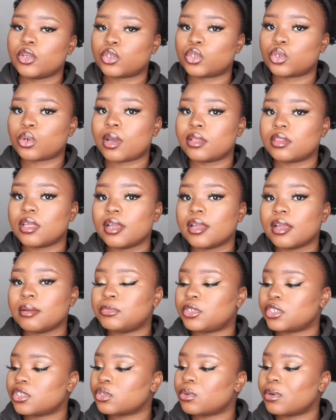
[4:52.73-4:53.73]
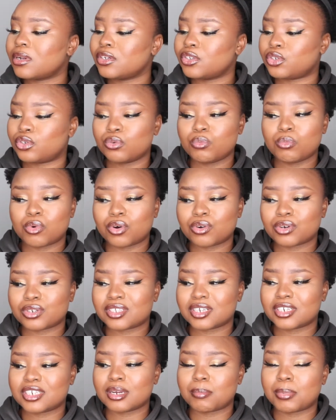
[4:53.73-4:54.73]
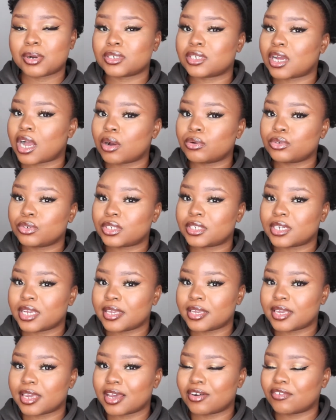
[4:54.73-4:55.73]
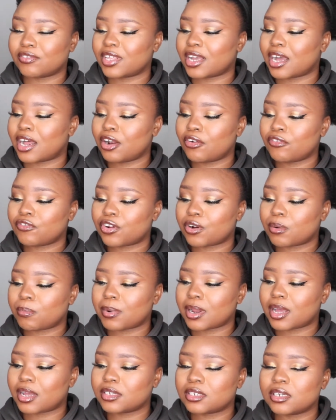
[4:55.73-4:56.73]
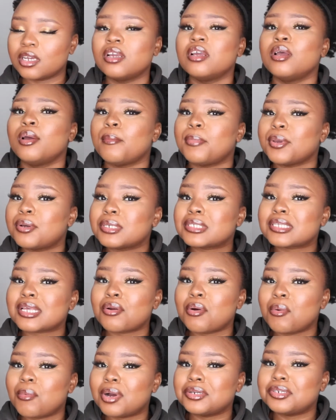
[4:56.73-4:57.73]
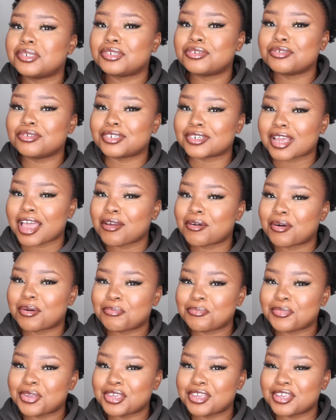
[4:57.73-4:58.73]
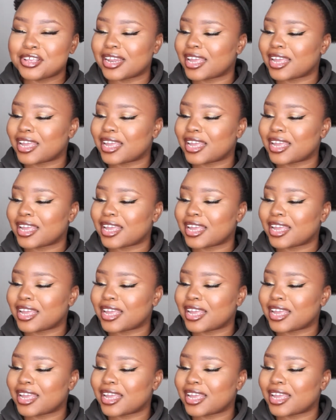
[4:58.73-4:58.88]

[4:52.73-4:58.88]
So I think I'm just going to do more research about how to take care of the aloe vera plant, because I don't want it to die on me.